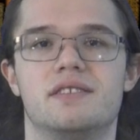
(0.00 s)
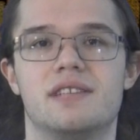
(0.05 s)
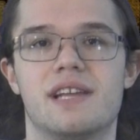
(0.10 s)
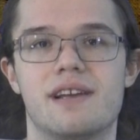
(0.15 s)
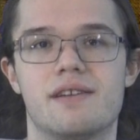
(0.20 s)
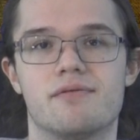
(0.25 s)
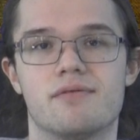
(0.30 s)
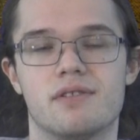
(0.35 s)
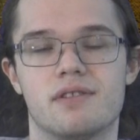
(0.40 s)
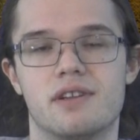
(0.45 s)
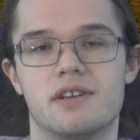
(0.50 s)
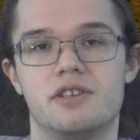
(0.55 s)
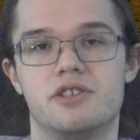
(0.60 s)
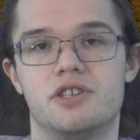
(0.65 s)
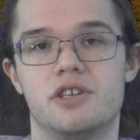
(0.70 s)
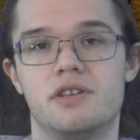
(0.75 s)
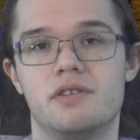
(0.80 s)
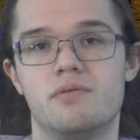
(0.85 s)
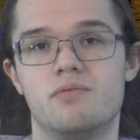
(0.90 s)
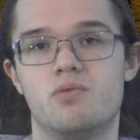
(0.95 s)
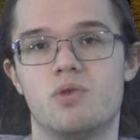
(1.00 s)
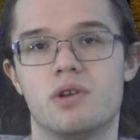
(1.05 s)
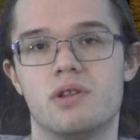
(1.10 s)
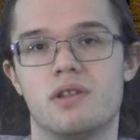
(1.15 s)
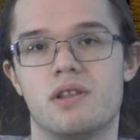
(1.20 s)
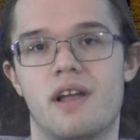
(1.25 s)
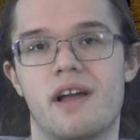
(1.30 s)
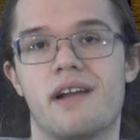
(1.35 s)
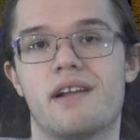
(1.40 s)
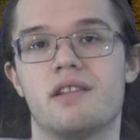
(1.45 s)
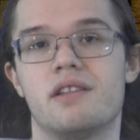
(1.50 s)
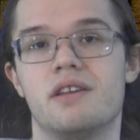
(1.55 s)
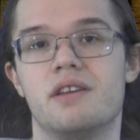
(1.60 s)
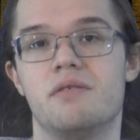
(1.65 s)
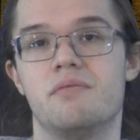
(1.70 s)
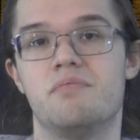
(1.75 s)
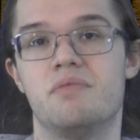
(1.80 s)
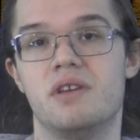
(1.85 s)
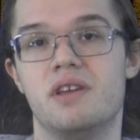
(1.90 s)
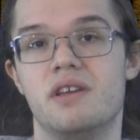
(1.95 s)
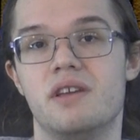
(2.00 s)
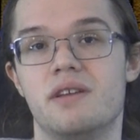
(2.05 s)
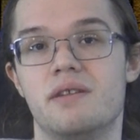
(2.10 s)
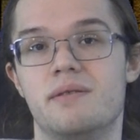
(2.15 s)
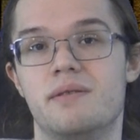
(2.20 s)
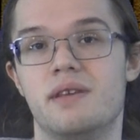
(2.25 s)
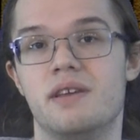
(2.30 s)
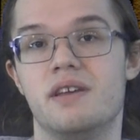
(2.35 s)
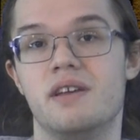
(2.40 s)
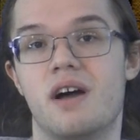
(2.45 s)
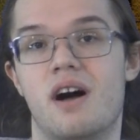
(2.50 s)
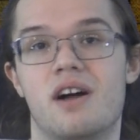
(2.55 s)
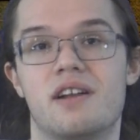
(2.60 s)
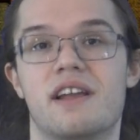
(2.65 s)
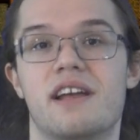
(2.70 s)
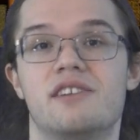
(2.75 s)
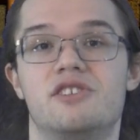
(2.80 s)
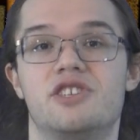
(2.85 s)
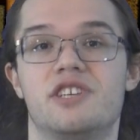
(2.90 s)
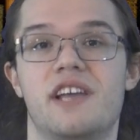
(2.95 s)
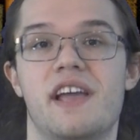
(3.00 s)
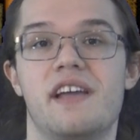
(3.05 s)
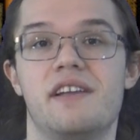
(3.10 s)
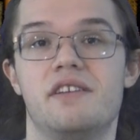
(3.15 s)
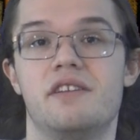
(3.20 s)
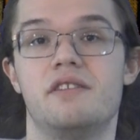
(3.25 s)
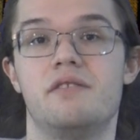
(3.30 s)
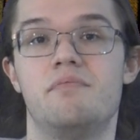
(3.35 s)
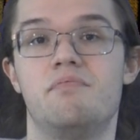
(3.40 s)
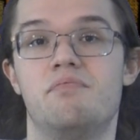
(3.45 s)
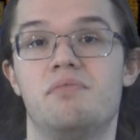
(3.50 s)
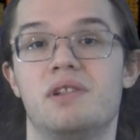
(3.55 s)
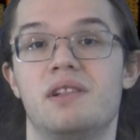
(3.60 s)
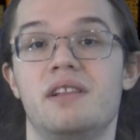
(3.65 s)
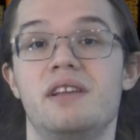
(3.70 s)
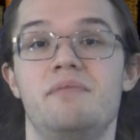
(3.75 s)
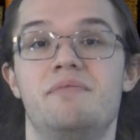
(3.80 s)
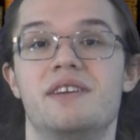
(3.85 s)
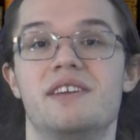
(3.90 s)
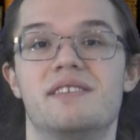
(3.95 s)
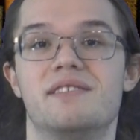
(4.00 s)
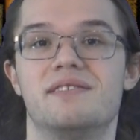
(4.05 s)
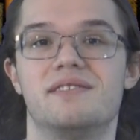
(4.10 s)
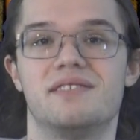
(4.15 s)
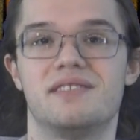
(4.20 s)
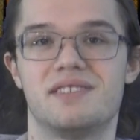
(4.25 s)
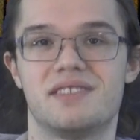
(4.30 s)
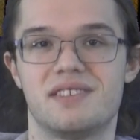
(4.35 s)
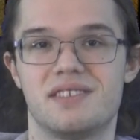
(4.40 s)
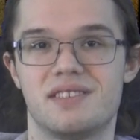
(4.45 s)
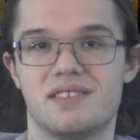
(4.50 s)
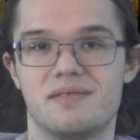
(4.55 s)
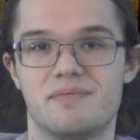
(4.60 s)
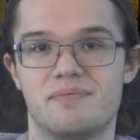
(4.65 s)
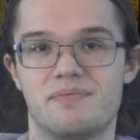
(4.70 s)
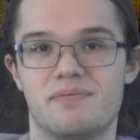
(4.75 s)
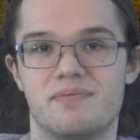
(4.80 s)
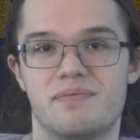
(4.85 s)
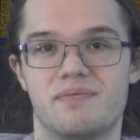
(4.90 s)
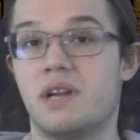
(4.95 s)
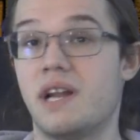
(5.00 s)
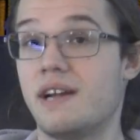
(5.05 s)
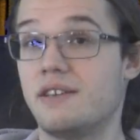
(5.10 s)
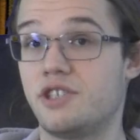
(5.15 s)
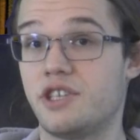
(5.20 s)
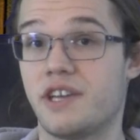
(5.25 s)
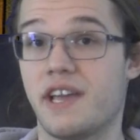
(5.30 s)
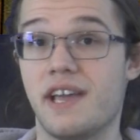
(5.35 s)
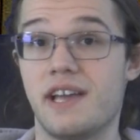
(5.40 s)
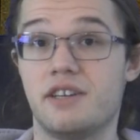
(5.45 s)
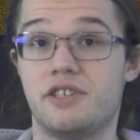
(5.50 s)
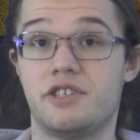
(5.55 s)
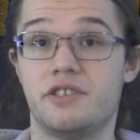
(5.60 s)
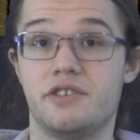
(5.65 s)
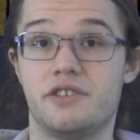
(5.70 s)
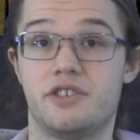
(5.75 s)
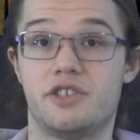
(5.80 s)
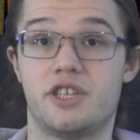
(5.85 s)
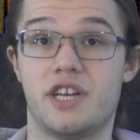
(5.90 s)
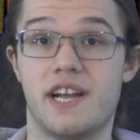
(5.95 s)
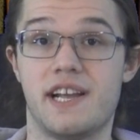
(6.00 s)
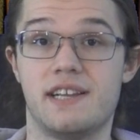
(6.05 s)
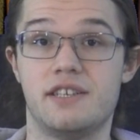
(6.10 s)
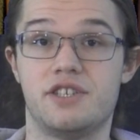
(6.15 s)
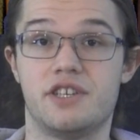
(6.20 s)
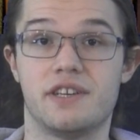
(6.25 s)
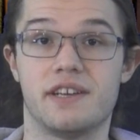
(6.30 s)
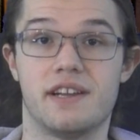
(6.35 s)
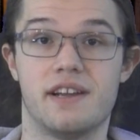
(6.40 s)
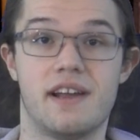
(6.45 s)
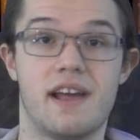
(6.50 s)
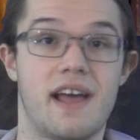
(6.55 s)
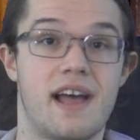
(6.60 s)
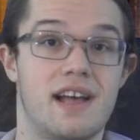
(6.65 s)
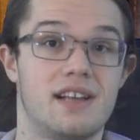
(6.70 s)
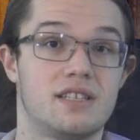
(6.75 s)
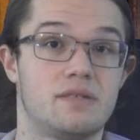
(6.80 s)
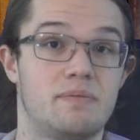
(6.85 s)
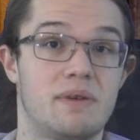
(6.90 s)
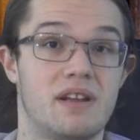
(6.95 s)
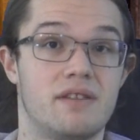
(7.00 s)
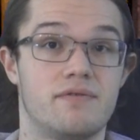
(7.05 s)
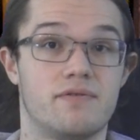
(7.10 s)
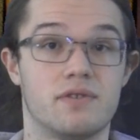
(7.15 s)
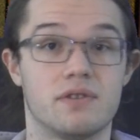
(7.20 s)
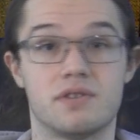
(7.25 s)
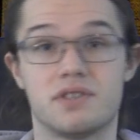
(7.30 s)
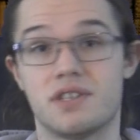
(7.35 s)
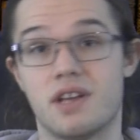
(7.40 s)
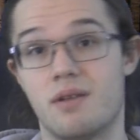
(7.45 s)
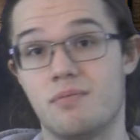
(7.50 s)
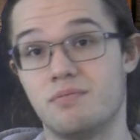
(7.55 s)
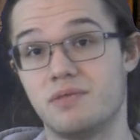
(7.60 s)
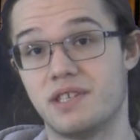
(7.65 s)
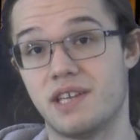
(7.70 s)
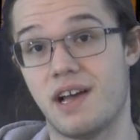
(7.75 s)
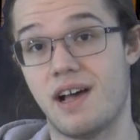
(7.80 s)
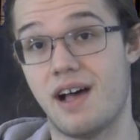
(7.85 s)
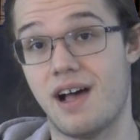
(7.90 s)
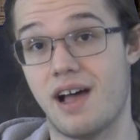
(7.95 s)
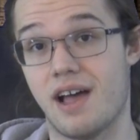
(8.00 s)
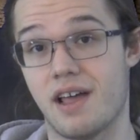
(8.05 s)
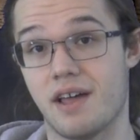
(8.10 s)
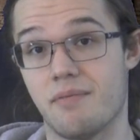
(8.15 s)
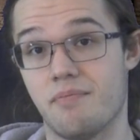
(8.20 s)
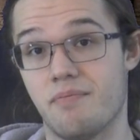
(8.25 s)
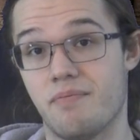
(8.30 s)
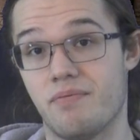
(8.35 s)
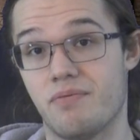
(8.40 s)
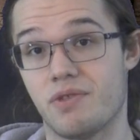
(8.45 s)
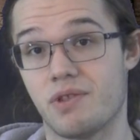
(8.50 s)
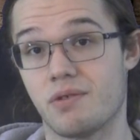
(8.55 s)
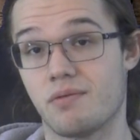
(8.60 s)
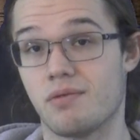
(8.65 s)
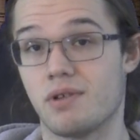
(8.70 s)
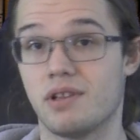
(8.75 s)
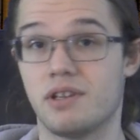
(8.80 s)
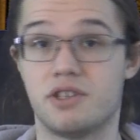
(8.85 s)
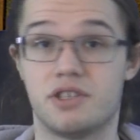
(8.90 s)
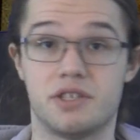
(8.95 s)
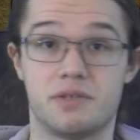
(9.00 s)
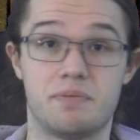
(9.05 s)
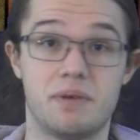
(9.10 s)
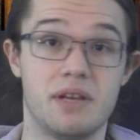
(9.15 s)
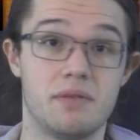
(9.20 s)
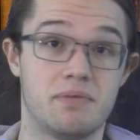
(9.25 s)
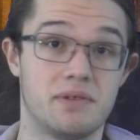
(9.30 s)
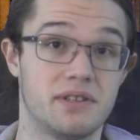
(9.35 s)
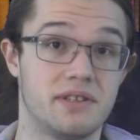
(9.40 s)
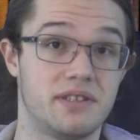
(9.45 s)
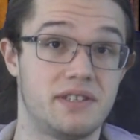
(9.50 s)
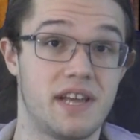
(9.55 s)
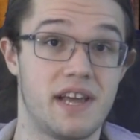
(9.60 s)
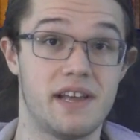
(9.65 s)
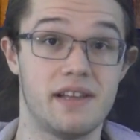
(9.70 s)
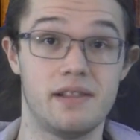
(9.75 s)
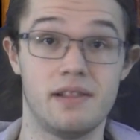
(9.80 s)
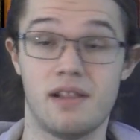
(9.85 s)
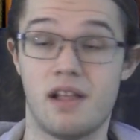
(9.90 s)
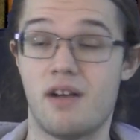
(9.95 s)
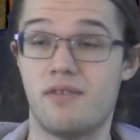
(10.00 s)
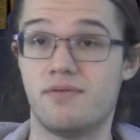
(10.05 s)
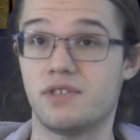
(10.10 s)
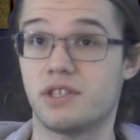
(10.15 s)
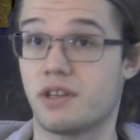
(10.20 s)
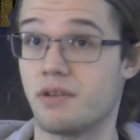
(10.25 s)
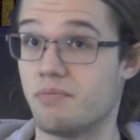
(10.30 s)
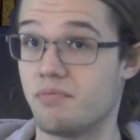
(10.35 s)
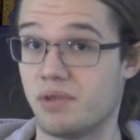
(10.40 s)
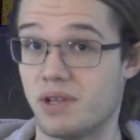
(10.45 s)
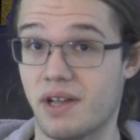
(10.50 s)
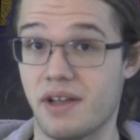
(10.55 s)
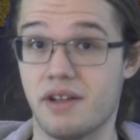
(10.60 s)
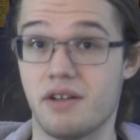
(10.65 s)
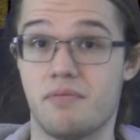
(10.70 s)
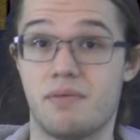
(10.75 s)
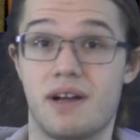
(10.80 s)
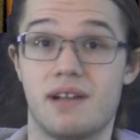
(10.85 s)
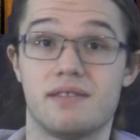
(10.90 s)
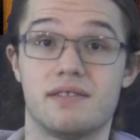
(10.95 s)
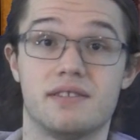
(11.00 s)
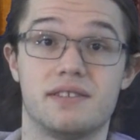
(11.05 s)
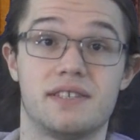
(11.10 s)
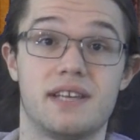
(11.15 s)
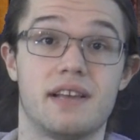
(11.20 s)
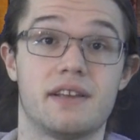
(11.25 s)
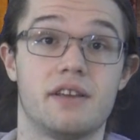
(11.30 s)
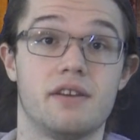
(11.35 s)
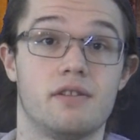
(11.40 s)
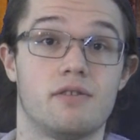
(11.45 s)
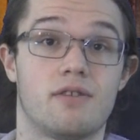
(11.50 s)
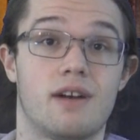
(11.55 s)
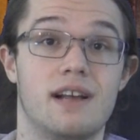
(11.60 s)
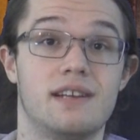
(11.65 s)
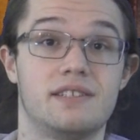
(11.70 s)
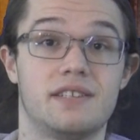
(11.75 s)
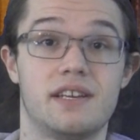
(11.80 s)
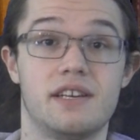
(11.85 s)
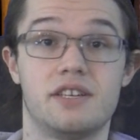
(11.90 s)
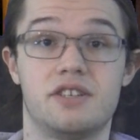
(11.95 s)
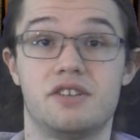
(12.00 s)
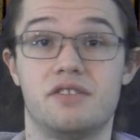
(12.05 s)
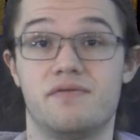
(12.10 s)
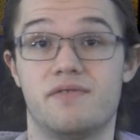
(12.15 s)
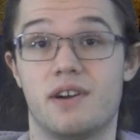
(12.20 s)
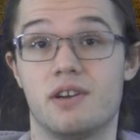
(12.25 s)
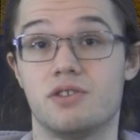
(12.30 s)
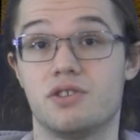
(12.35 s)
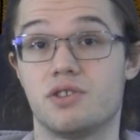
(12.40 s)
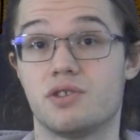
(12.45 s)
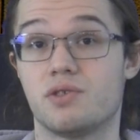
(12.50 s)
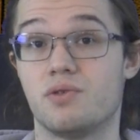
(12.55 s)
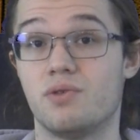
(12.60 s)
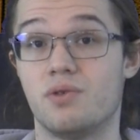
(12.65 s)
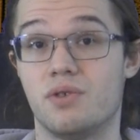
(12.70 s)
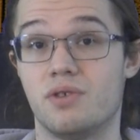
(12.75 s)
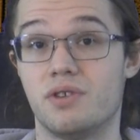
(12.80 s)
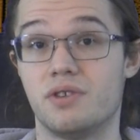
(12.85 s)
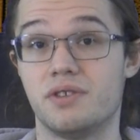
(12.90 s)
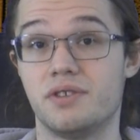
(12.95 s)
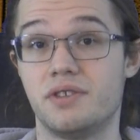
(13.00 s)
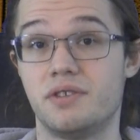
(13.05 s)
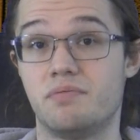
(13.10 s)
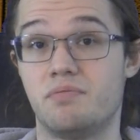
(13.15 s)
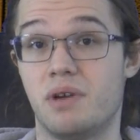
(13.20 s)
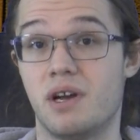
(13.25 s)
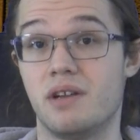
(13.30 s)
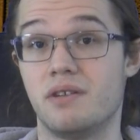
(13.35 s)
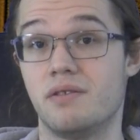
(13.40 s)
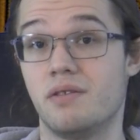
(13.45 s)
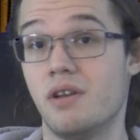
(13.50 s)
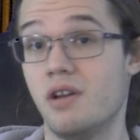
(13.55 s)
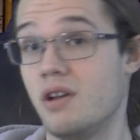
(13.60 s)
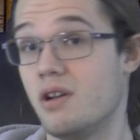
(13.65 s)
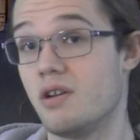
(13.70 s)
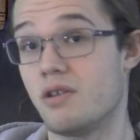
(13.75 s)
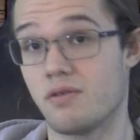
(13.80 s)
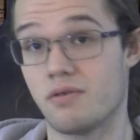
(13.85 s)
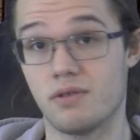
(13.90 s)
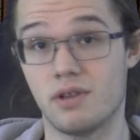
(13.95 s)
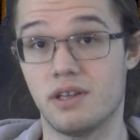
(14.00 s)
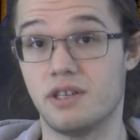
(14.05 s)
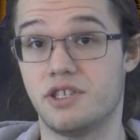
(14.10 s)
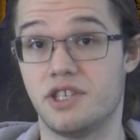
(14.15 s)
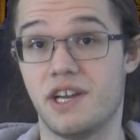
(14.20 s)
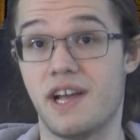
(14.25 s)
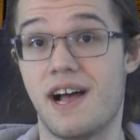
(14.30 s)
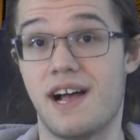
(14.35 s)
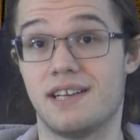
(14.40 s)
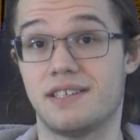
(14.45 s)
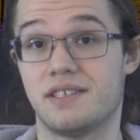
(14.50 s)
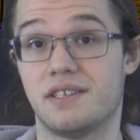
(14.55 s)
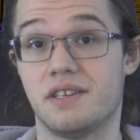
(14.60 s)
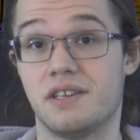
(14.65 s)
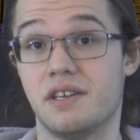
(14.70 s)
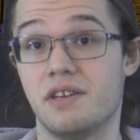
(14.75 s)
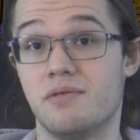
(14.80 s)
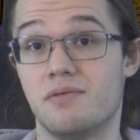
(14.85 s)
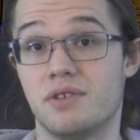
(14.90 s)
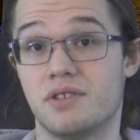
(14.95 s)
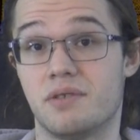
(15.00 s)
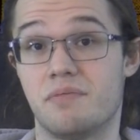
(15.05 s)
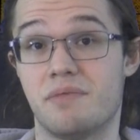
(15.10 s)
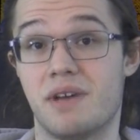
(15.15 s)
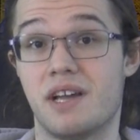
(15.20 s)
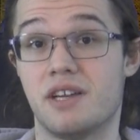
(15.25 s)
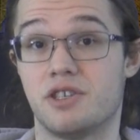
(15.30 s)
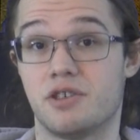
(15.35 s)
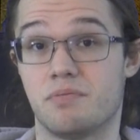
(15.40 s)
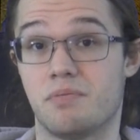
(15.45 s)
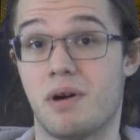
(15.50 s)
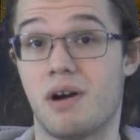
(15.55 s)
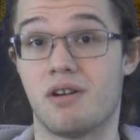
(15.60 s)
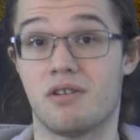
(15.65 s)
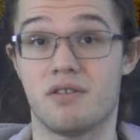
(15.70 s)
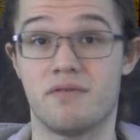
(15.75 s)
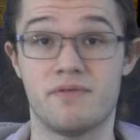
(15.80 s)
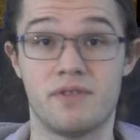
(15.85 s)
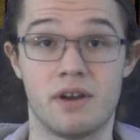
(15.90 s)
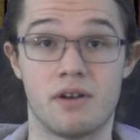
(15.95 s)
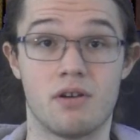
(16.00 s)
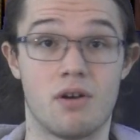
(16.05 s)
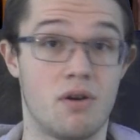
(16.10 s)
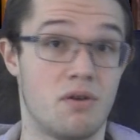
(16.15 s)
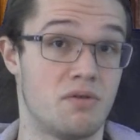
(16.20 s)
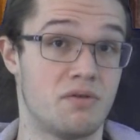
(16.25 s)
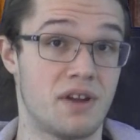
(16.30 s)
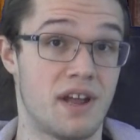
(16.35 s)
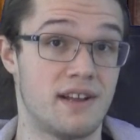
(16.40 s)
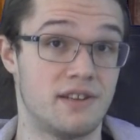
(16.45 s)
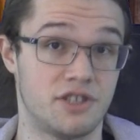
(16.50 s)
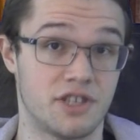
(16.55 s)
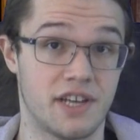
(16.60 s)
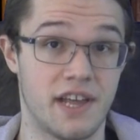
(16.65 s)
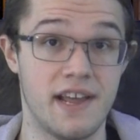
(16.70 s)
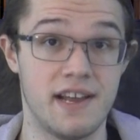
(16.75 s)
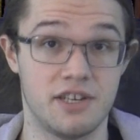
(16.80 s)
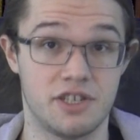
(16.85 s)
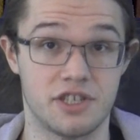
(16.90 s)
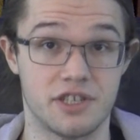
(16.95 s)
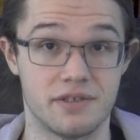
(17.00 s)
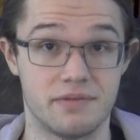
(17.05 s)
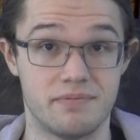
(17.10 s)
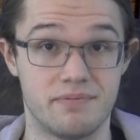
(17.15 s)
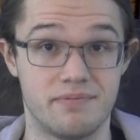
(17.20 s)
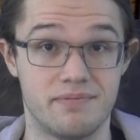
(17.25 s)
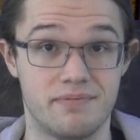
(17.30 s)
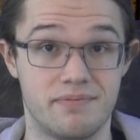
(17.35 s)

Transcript: the state religion would likely be the uneducated plebeians. But education's changing, and it has been for some time. Religious people today love to complain about the secularization of our schools, but religiosity was a major part of their own education.